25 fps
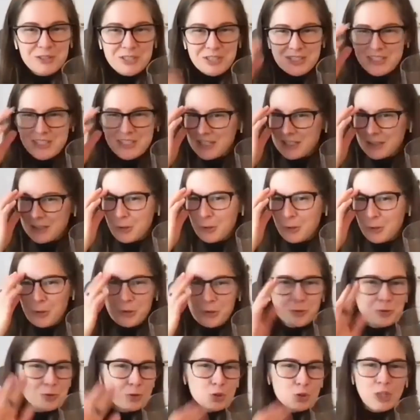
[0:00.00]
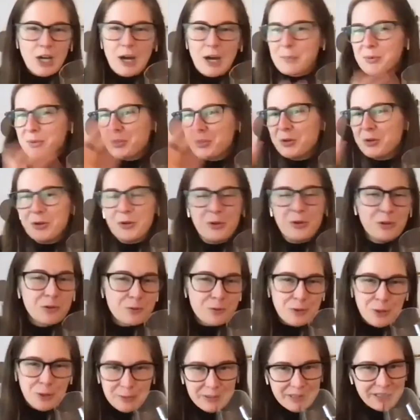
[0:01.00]
just like the whole tropical
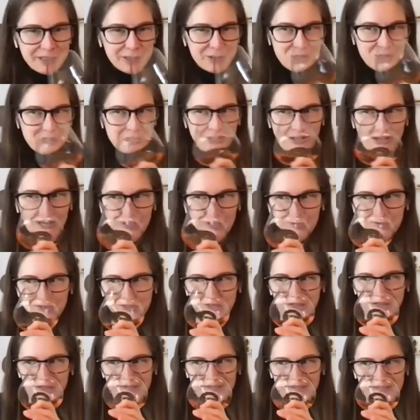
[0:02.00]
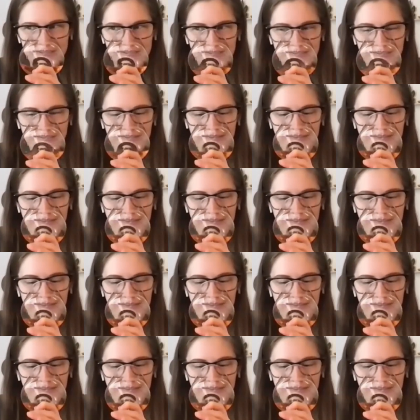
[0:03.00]
aroma. There was a lot going on there.